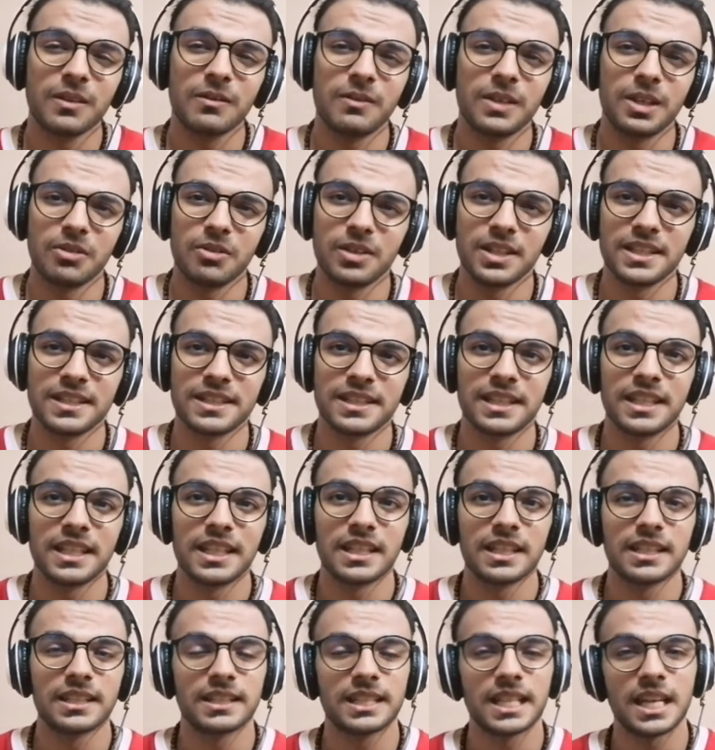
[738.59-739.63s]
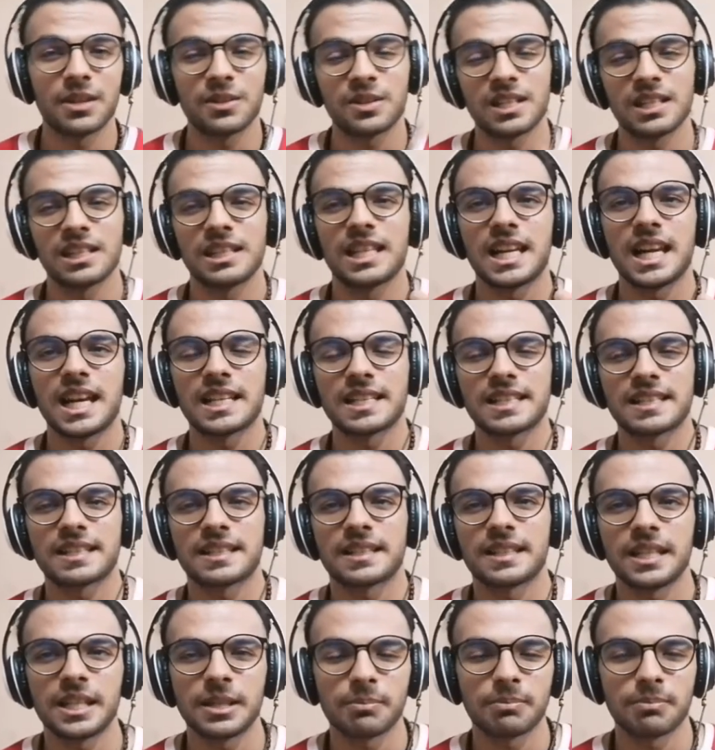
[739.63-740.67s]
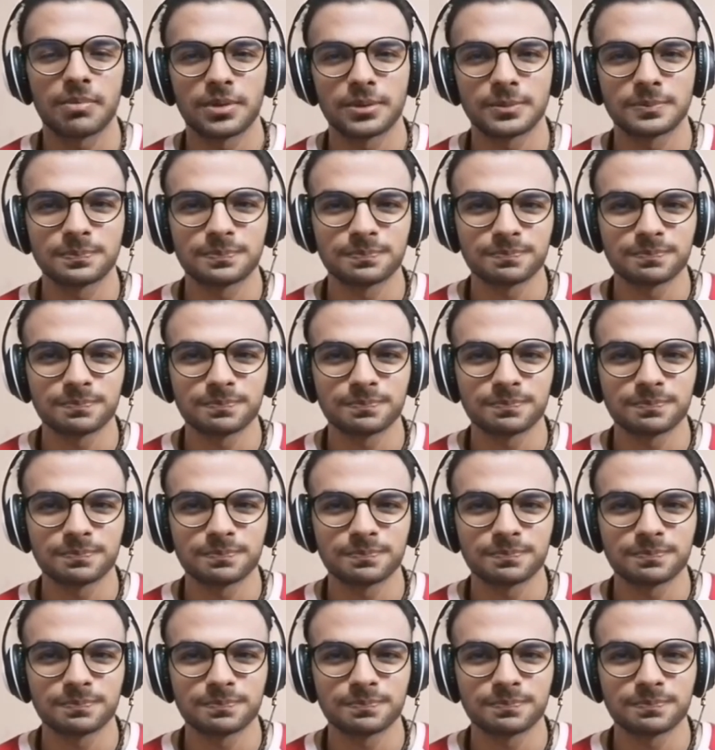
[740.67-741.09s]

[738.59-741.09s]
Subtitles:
Very easy. Now the last tip.